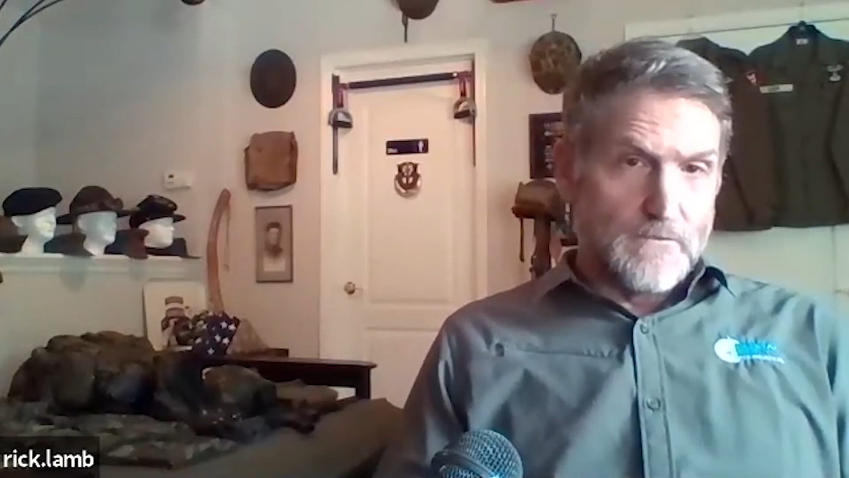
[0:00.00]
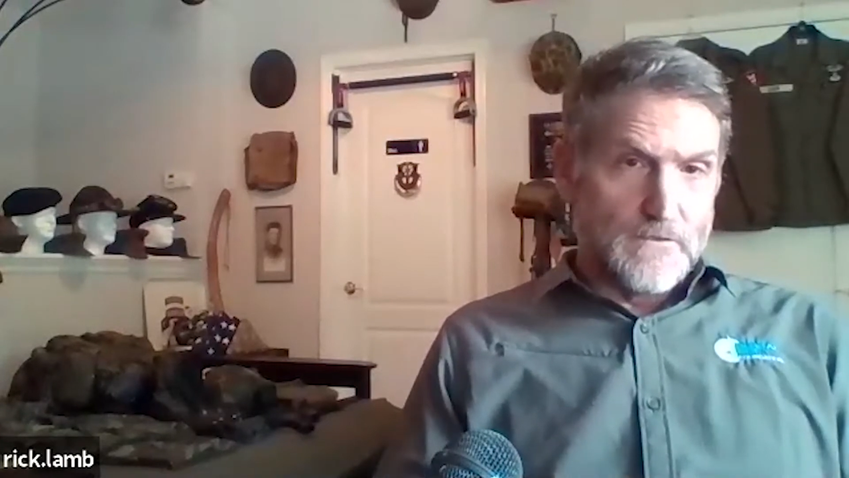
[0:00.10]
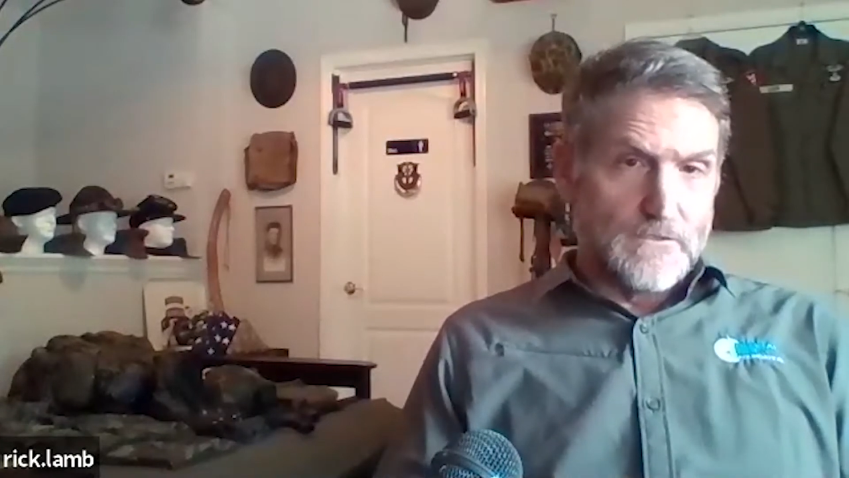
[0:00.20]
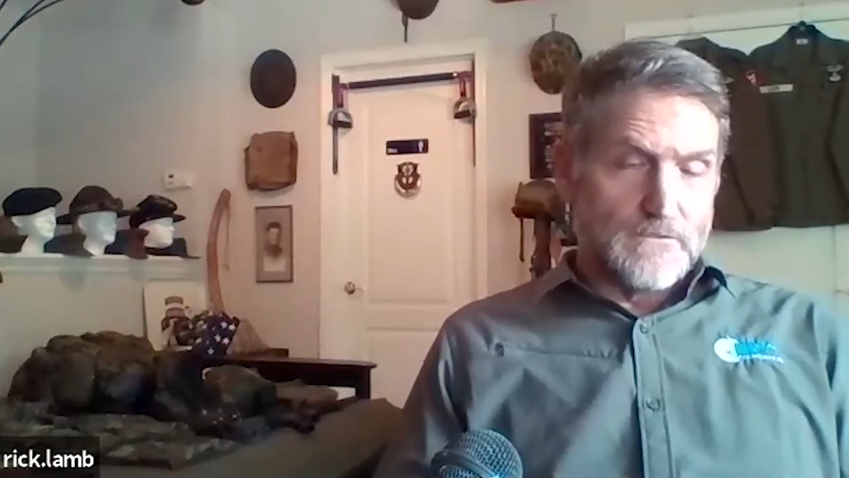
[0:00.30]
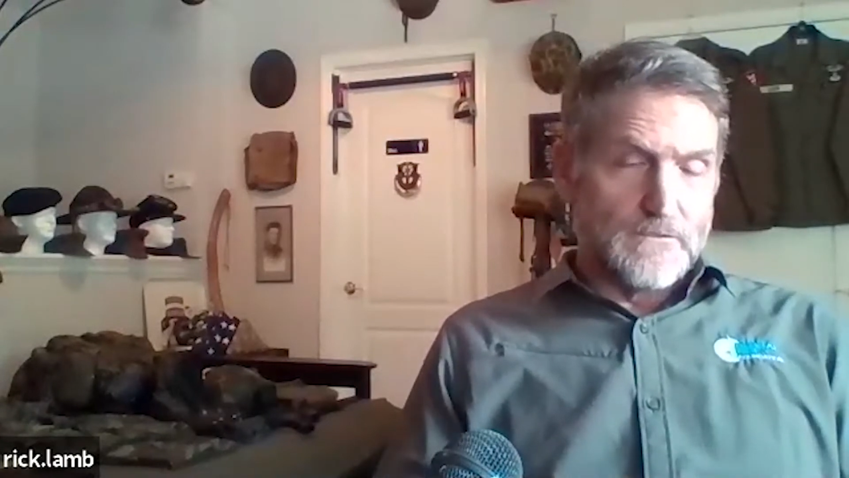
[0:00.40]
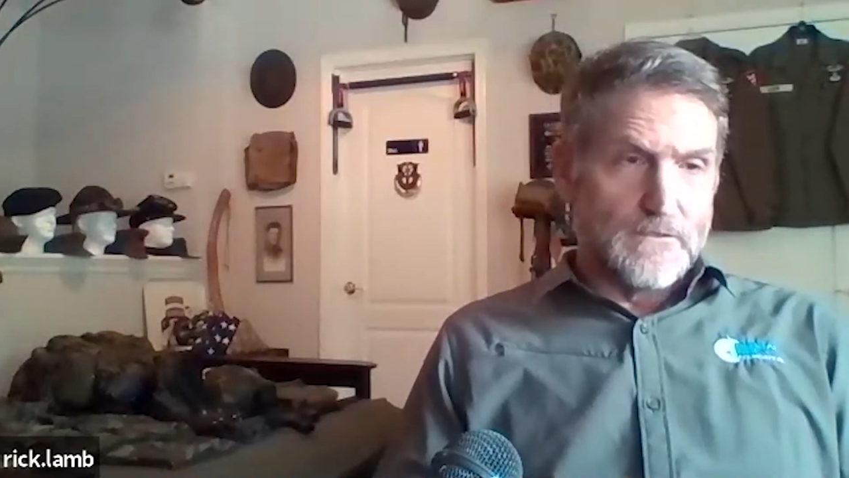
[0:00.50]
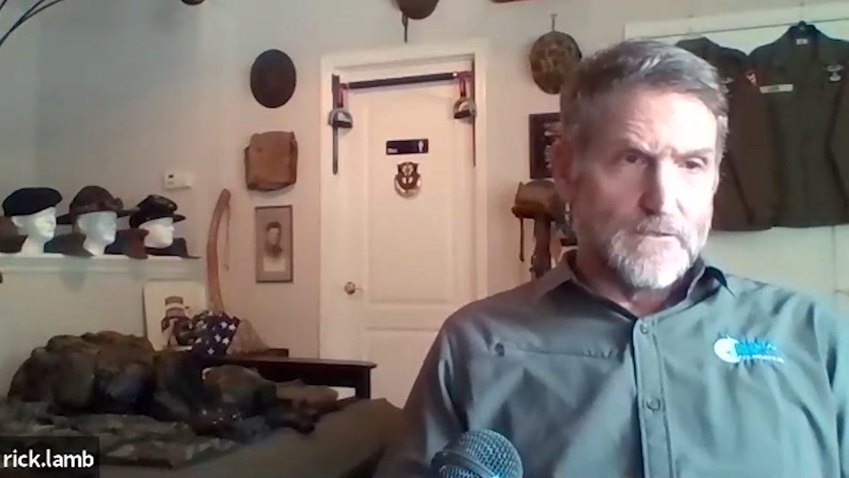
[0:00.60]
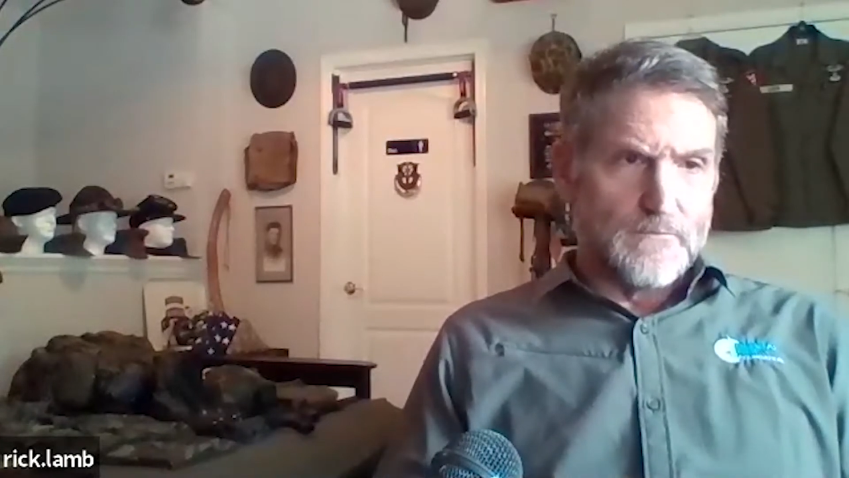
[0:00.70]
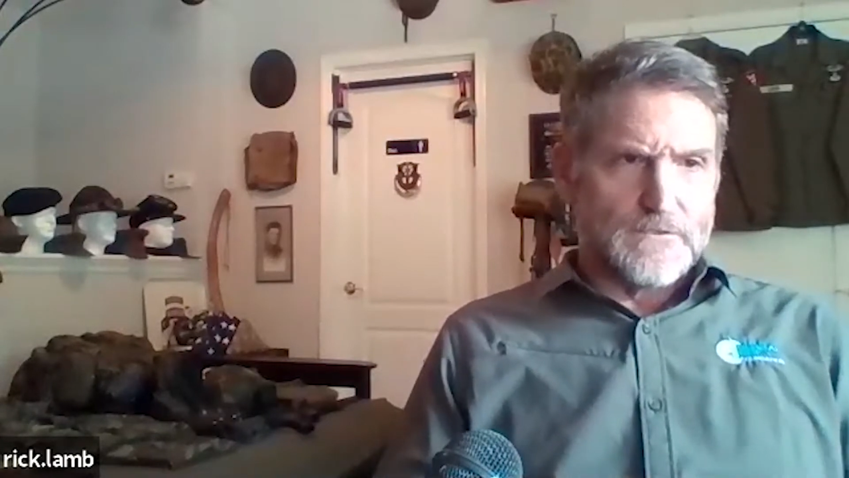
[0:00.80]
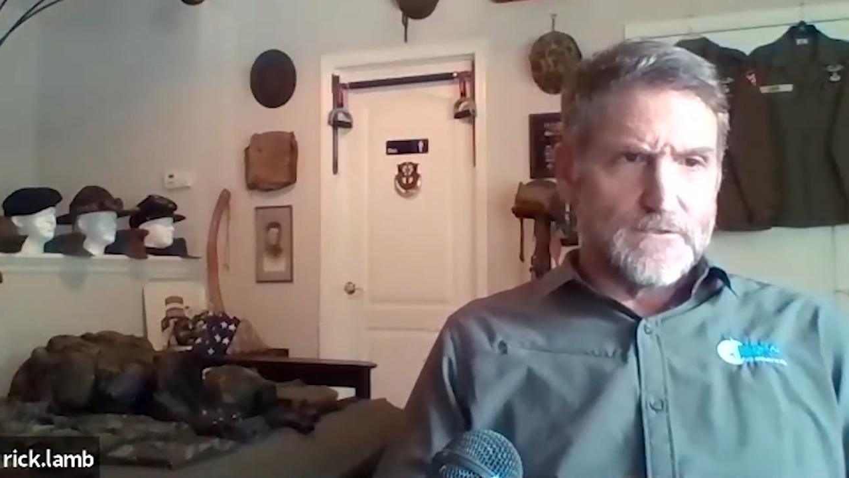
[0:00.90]
You know, the,
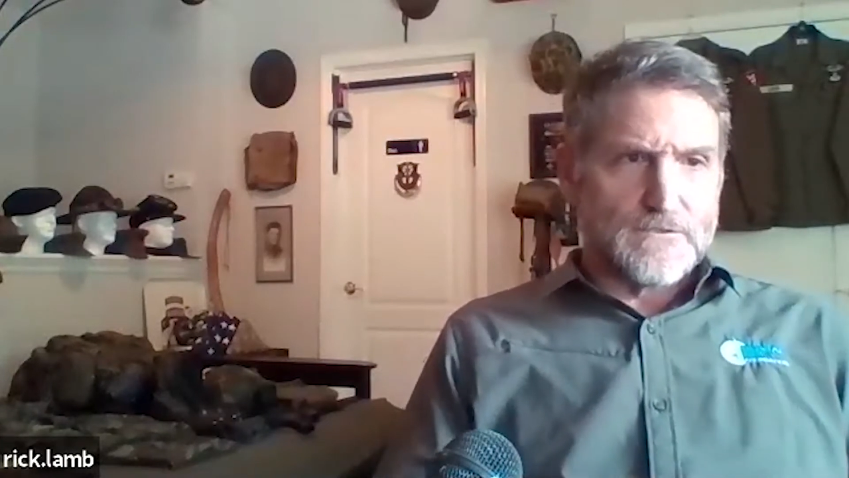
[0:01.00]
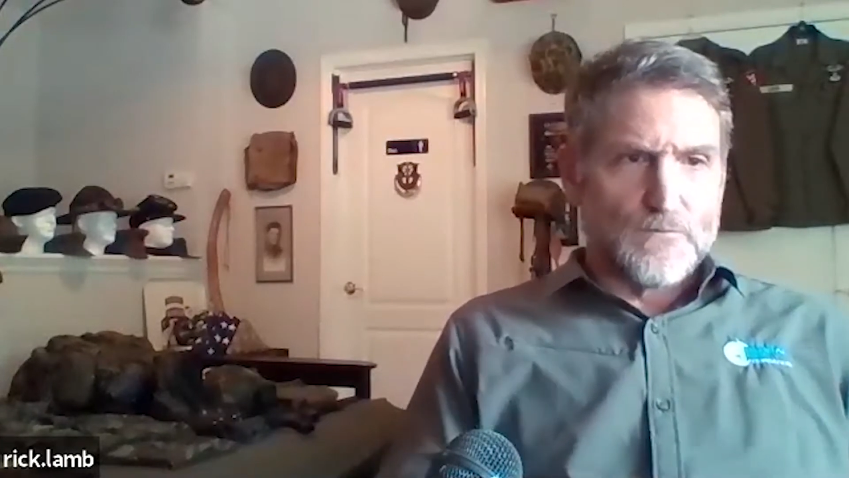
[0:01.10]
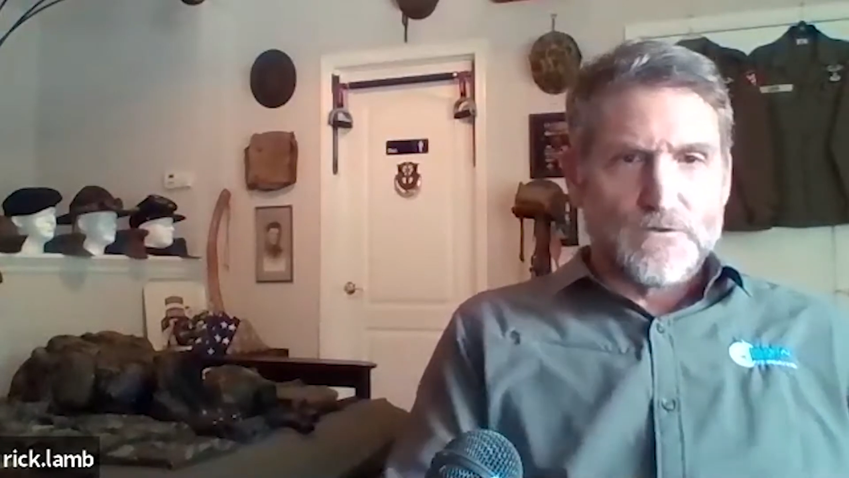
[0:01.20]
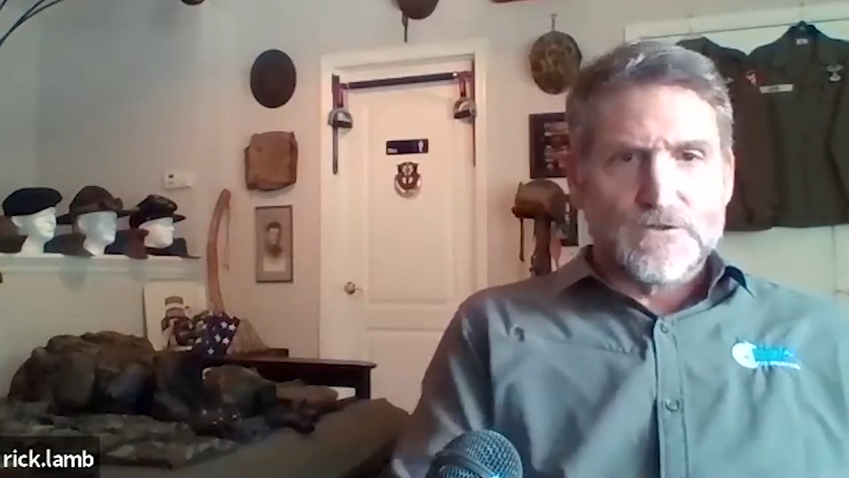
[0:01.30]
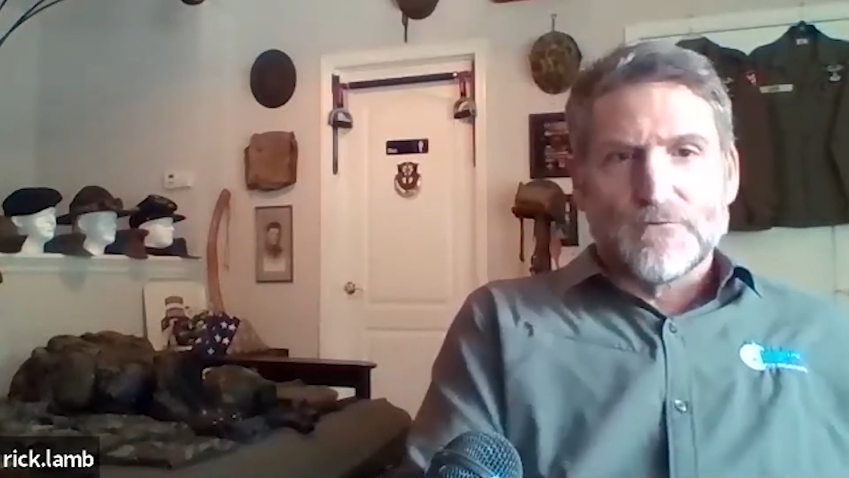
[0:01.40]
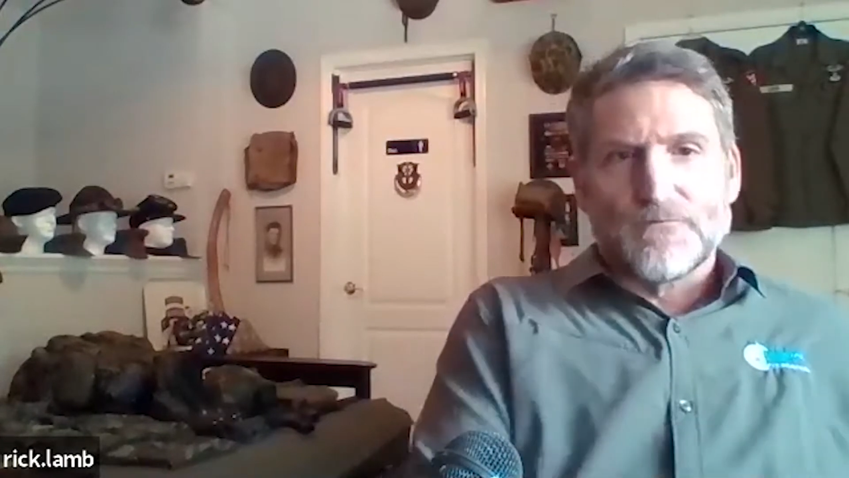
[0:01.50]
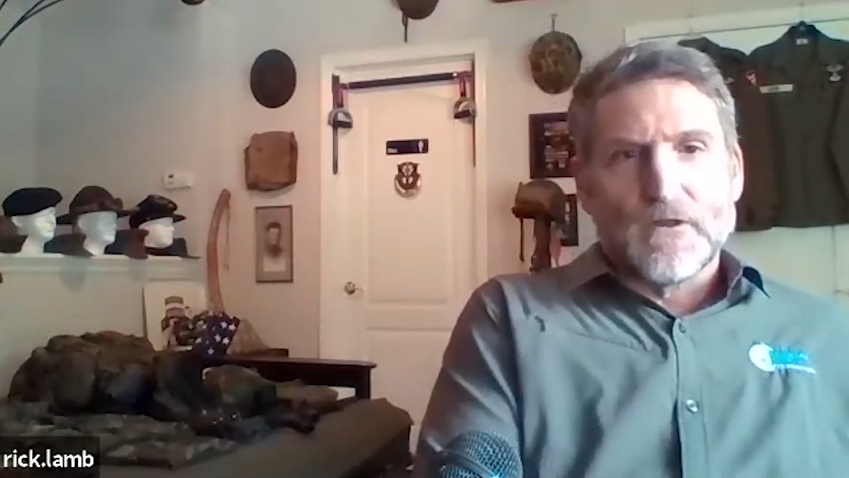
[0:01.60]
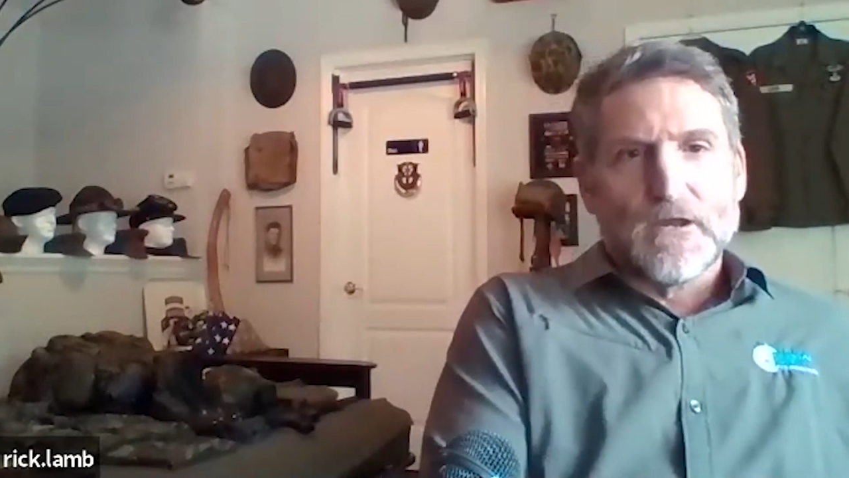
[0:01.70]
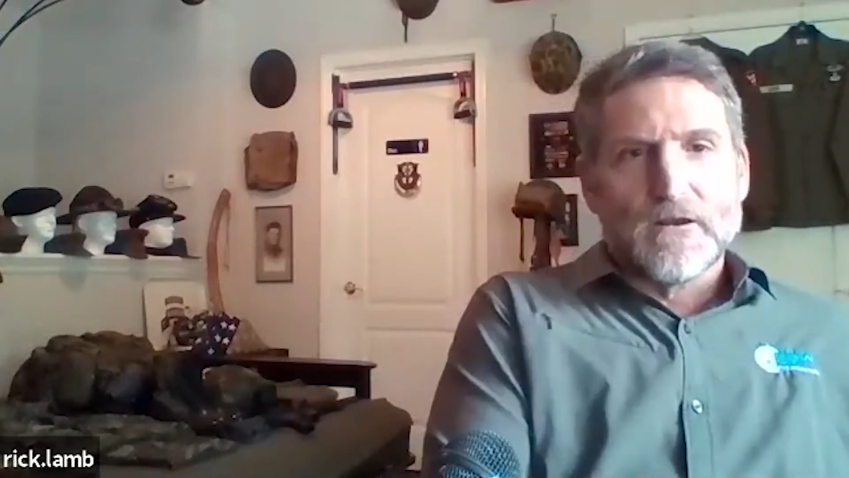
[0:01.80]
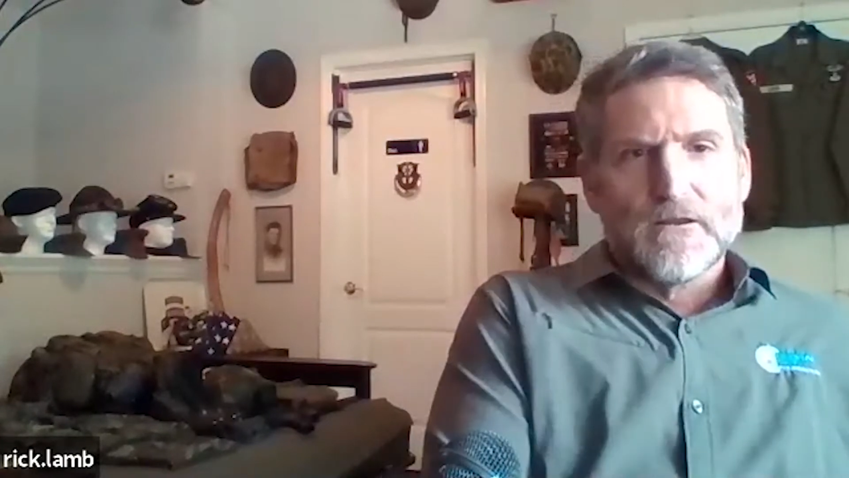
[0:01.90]
the but we're still flying